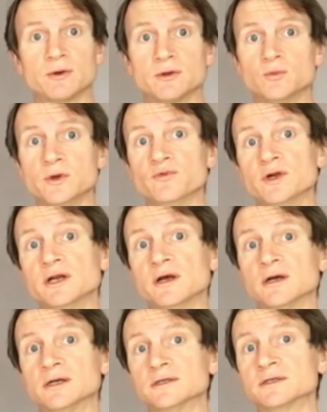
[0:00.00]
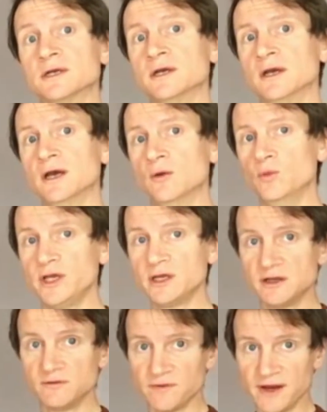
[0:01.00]
than we realize, and we
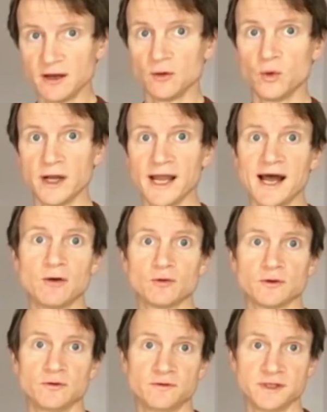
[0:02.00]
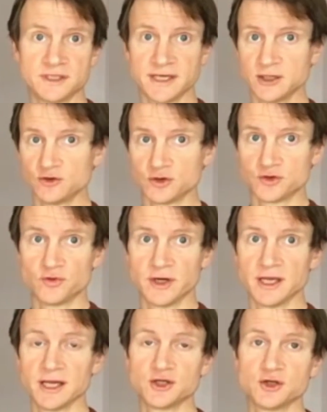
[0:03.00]
can invent a way out of this dangerous
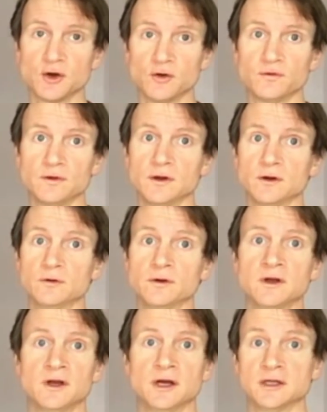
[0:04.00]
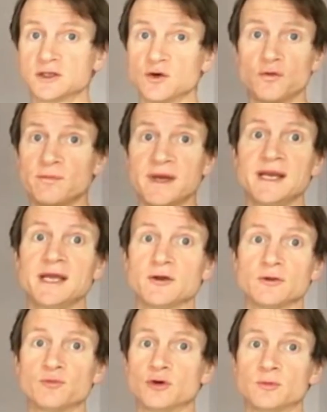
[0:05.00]
radiation overload and solve many
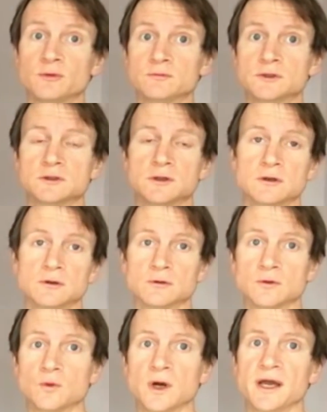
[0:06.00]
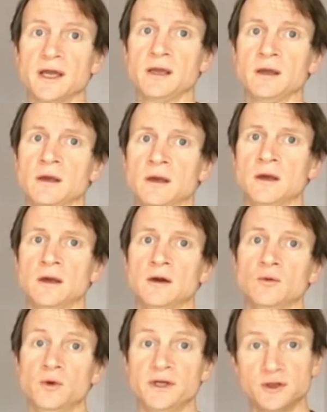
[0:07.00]
other problems along the way.
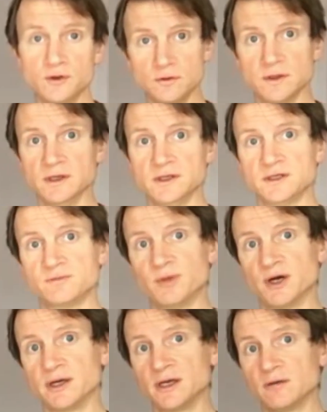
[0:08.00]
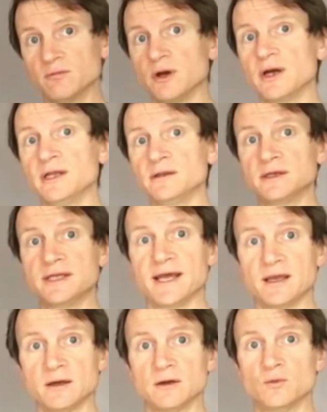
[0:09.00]
We do this by combining the
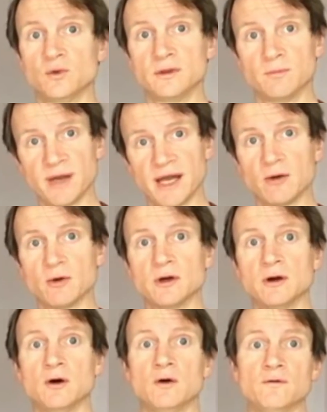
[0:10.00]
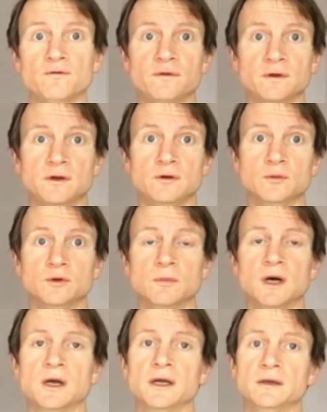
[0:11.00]
deca with the power of the human
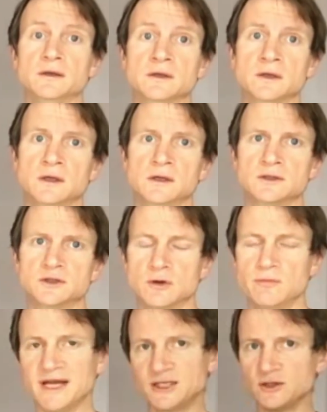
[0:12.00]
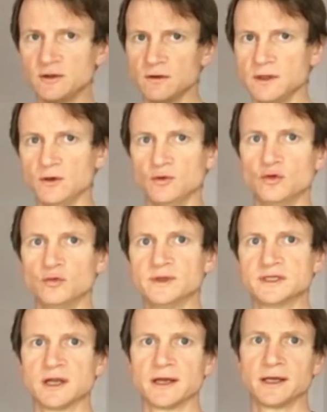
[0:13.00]
mind. So imagine that the ORB
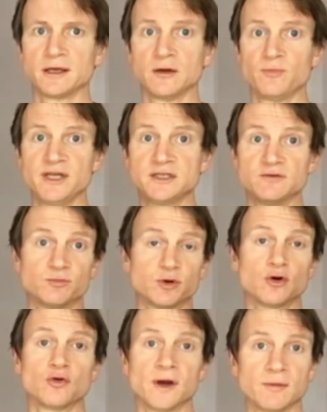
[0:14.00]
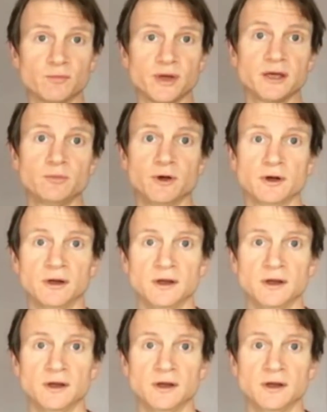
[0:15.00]
is like a piece of program paper